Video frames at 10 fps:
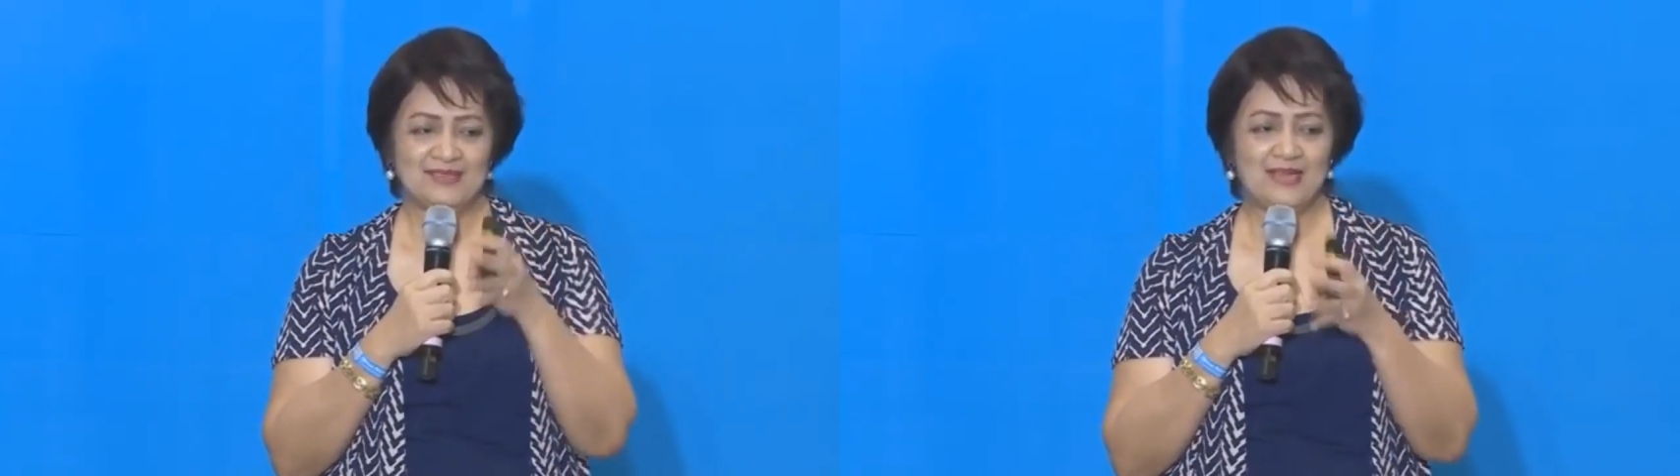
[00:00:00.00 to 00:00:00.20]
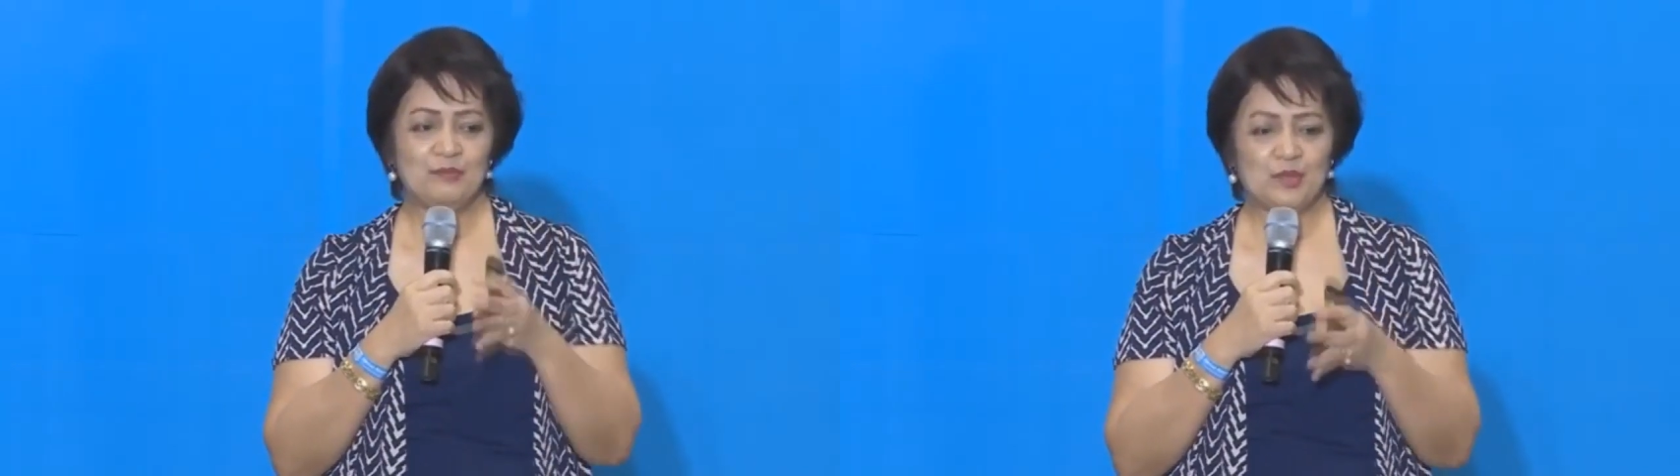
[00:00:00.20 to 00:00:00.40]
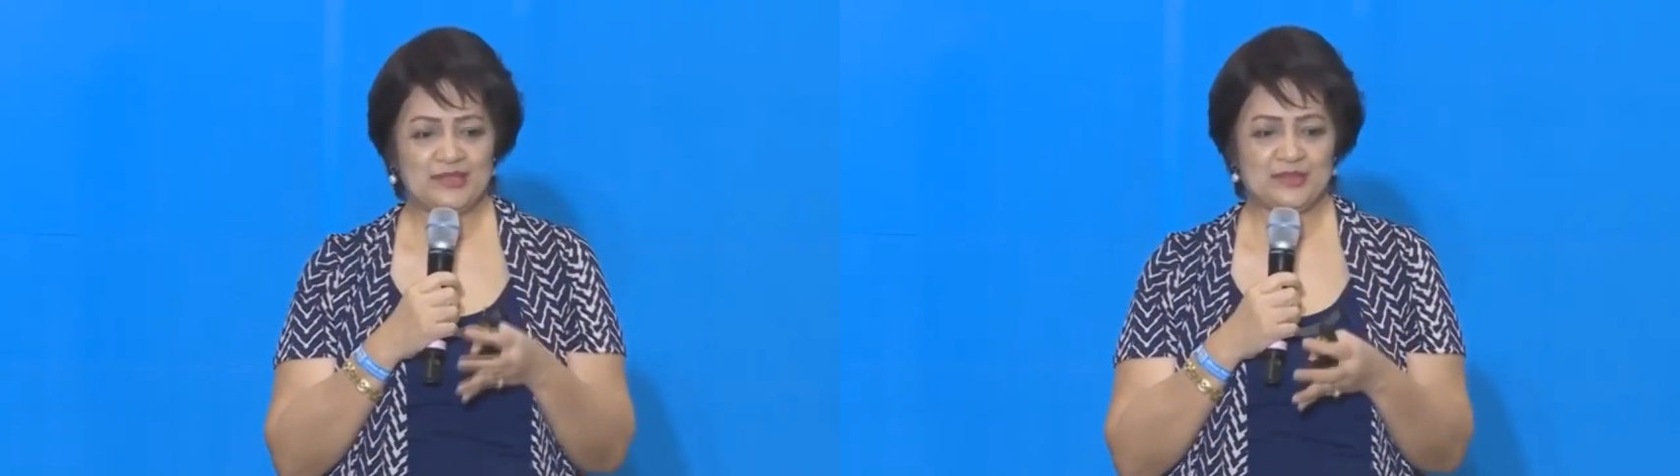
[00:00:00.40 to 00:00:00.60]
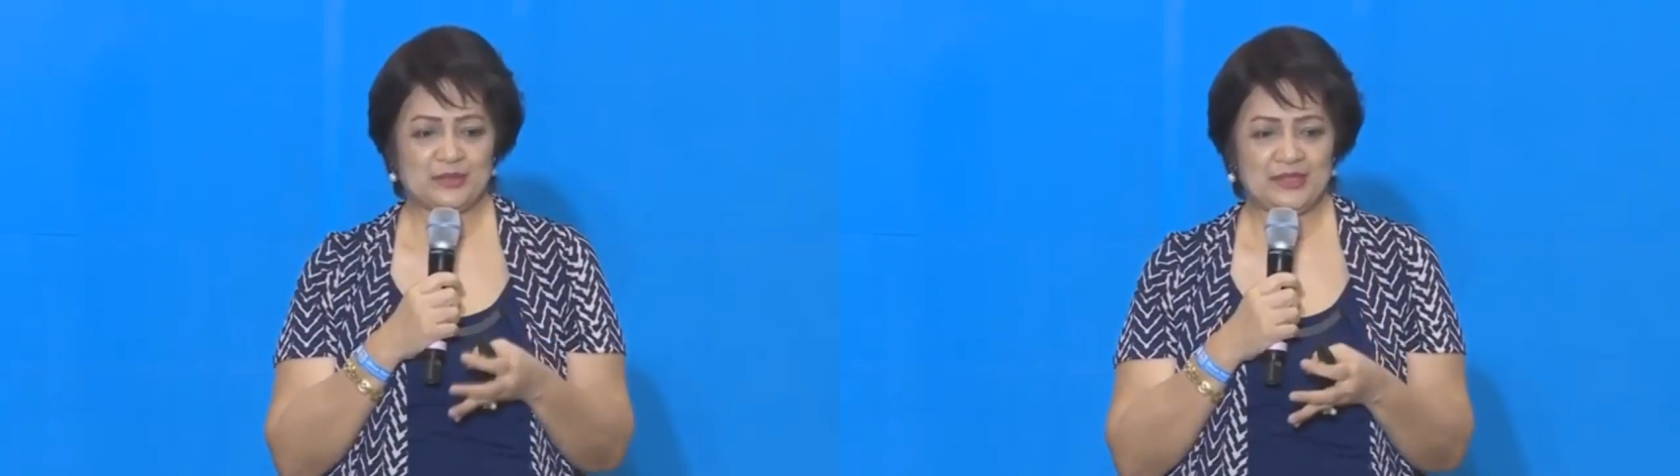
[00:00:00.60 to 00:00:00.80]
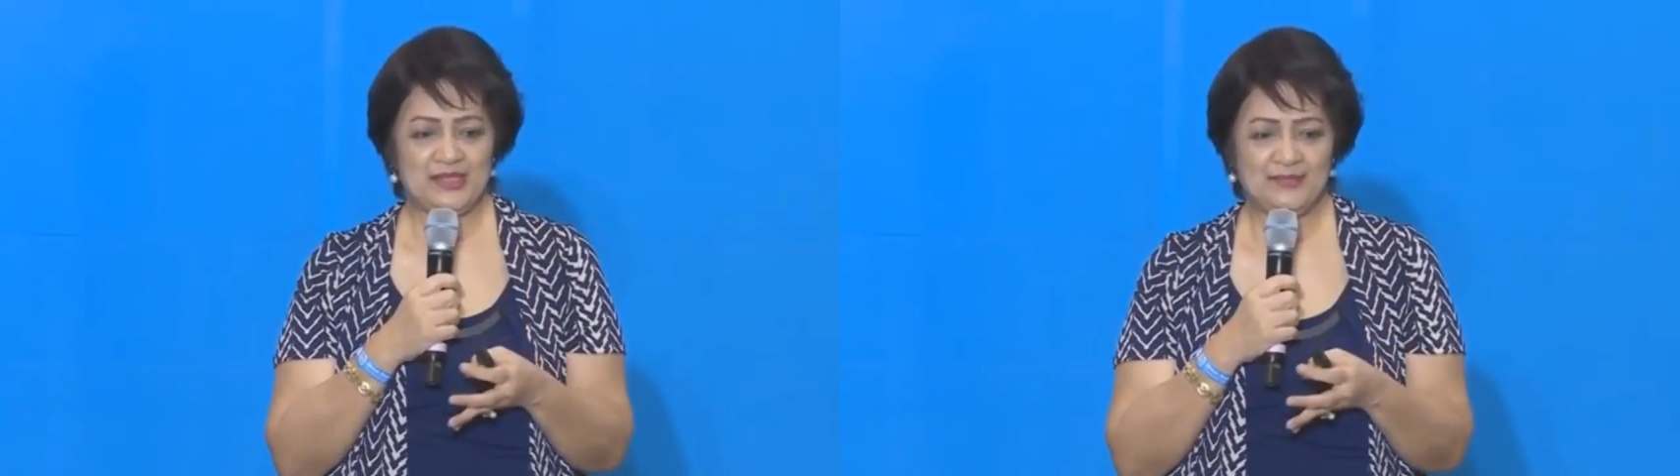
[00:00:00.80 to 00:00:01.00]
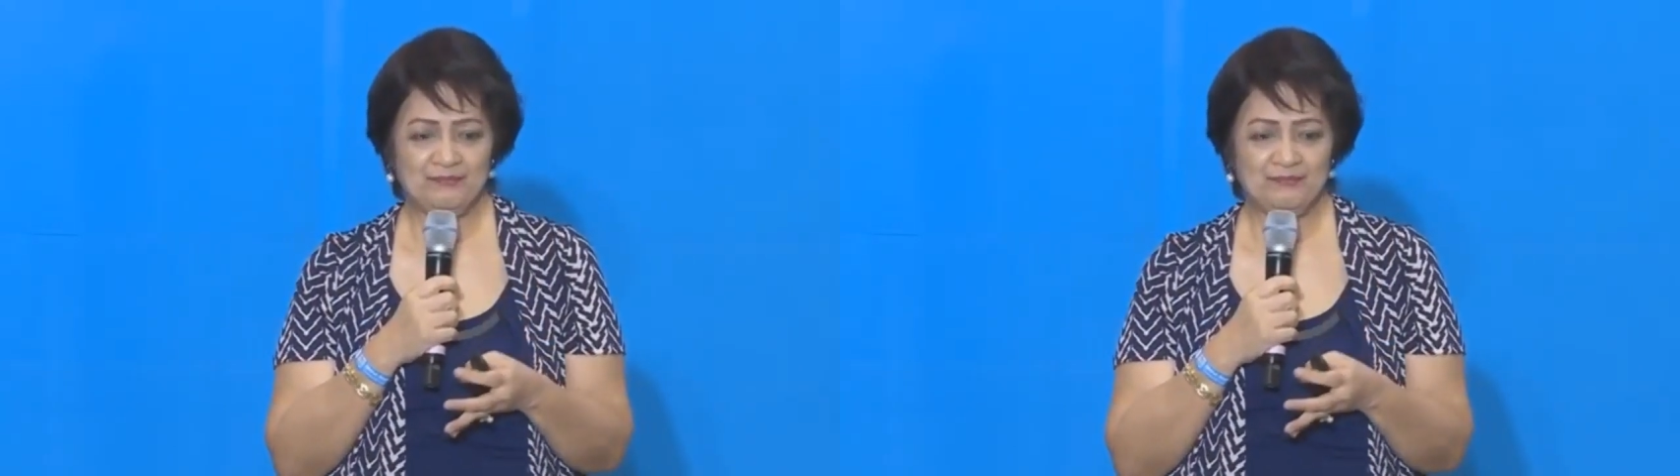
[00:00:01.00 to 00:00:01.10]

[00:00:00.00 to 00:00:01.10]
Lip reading: and monitor?